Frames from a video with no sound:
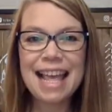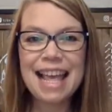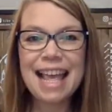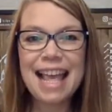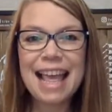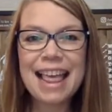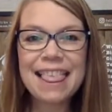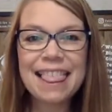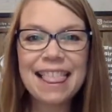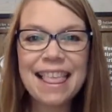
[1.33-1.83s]

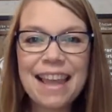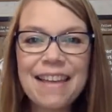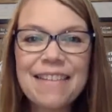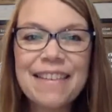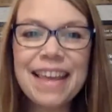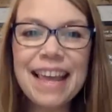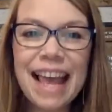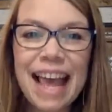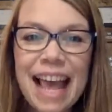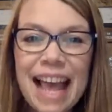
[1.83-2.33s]
Hello
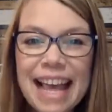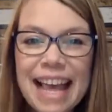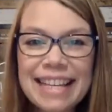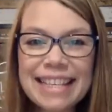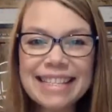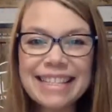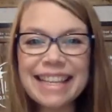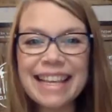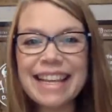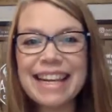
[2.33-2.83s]

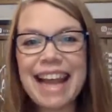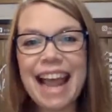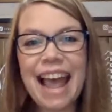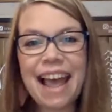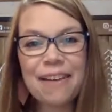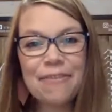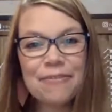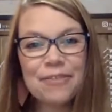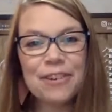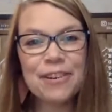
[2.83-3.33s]
guys, good
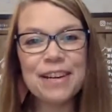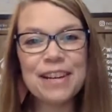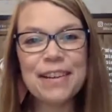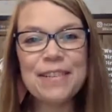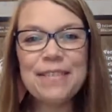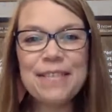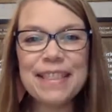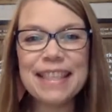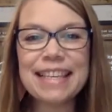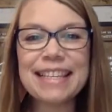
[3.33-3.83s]

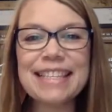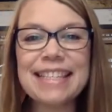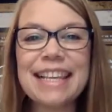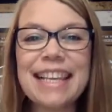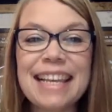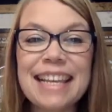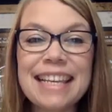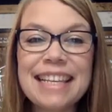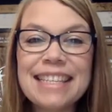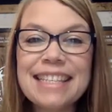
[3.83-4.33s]
afternoon. This
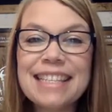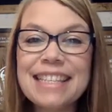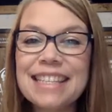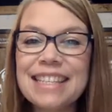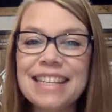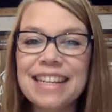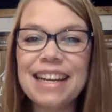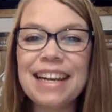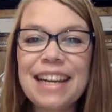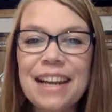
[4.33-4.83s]
is
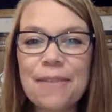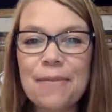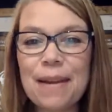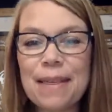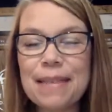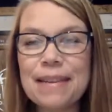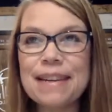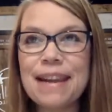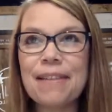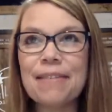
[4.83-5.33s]
Gina
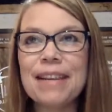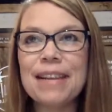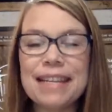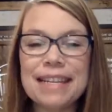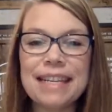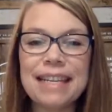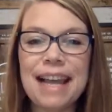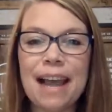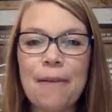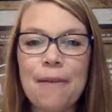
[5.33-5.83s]
with Nailed It
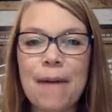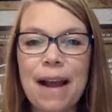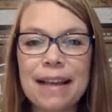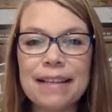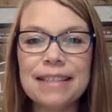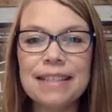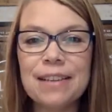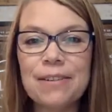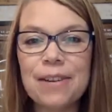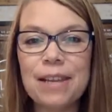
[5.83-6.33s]
DIY
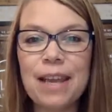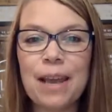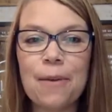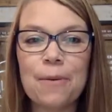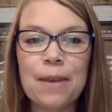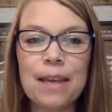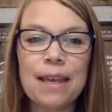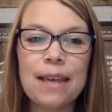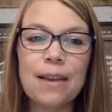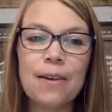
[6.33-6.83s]
Studio
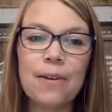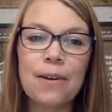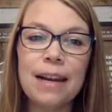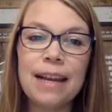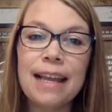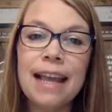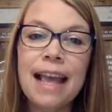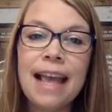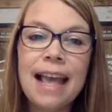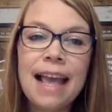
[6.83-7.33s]

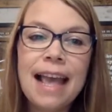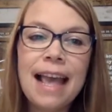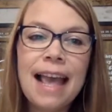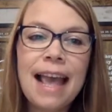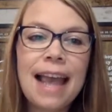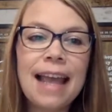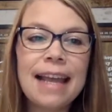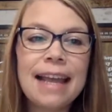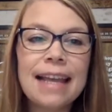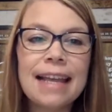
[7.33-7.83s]
Hickory,
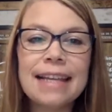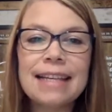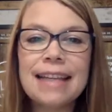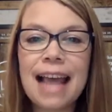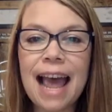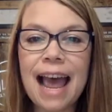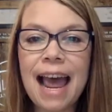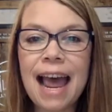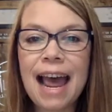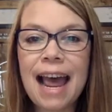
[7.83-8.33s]
and
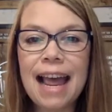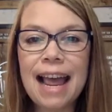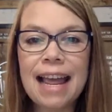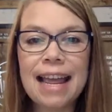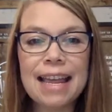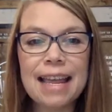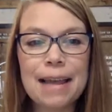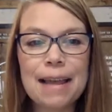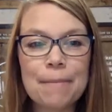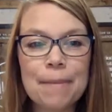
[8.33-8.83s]
I
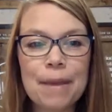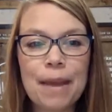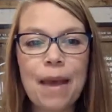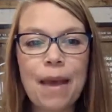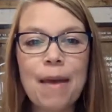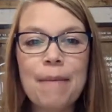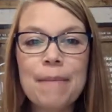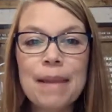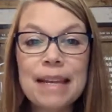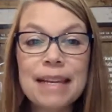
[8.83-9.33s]
am
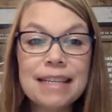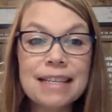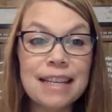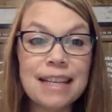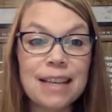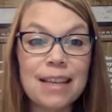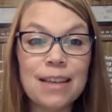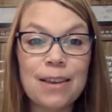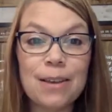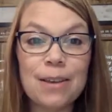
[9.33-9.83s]
coming to
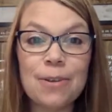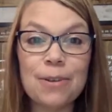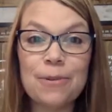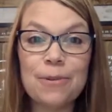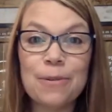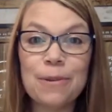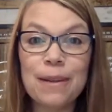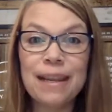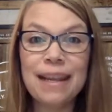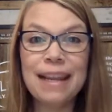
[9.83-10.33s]
you.